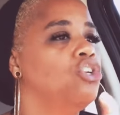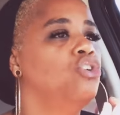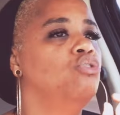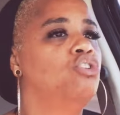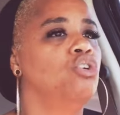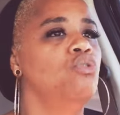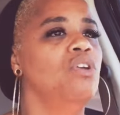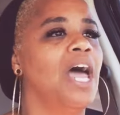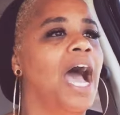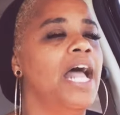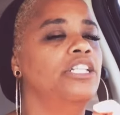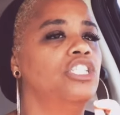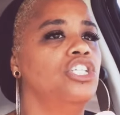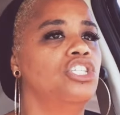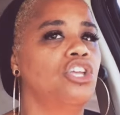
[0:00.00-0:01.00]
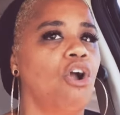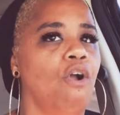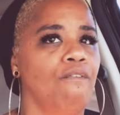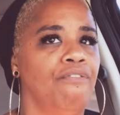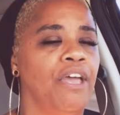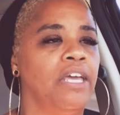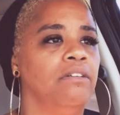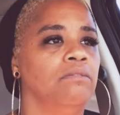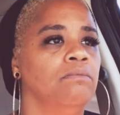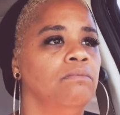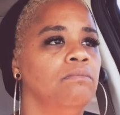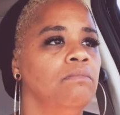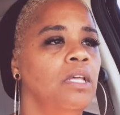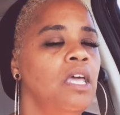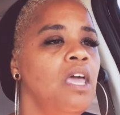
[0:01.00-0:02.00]
You do not deserve it.
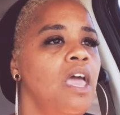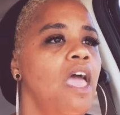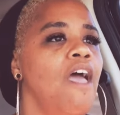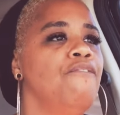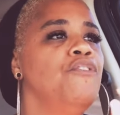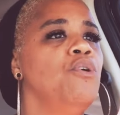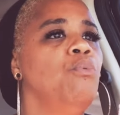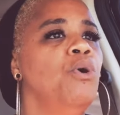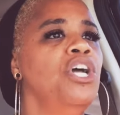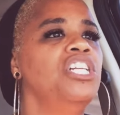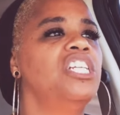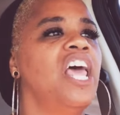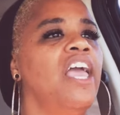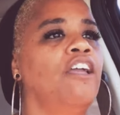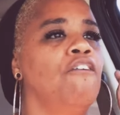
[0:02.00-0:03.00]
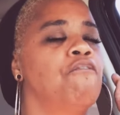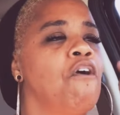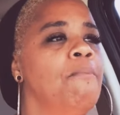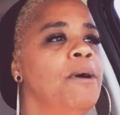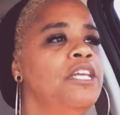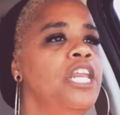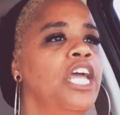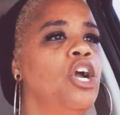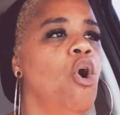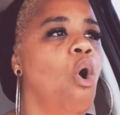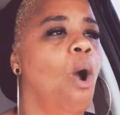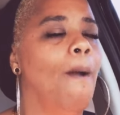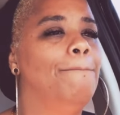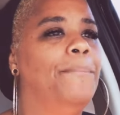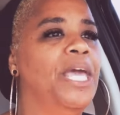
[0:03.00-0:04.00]
If you wouldn't take it from a nigga
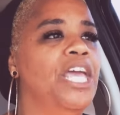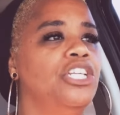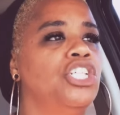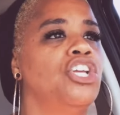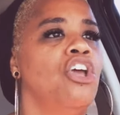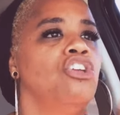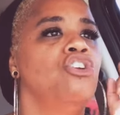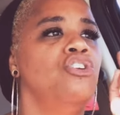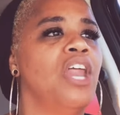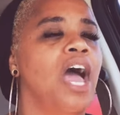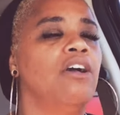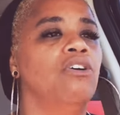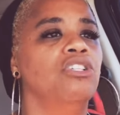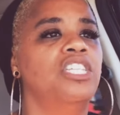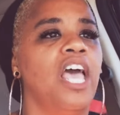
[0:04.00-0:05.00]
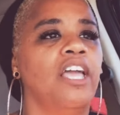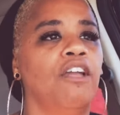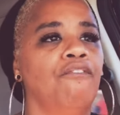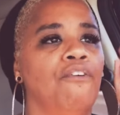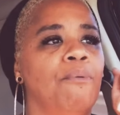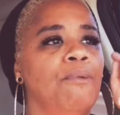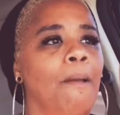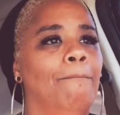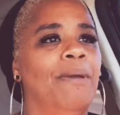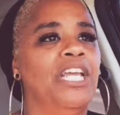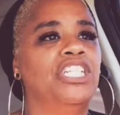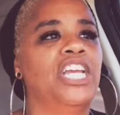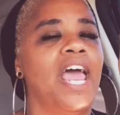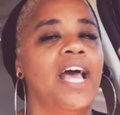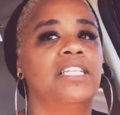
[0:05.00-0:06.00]
or a bitch, you're not gonna take it from your
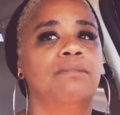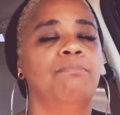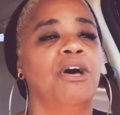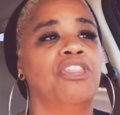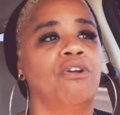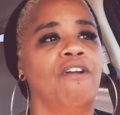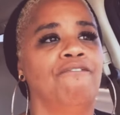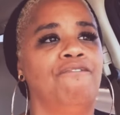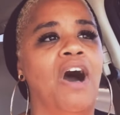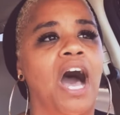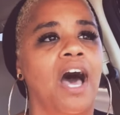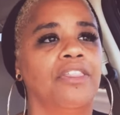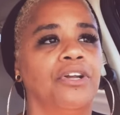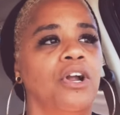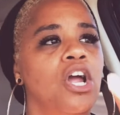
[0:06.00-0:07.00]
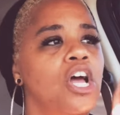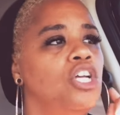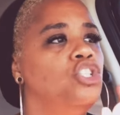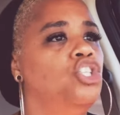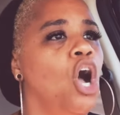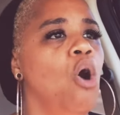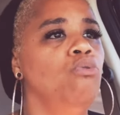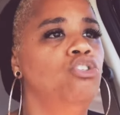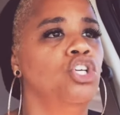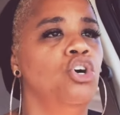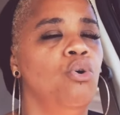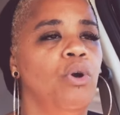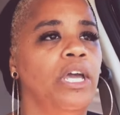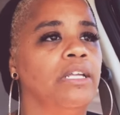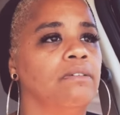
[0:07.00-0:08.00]
bitch ass mother and father. Don't
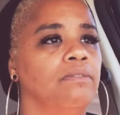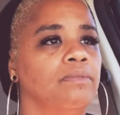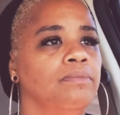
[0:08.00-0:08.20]
do it.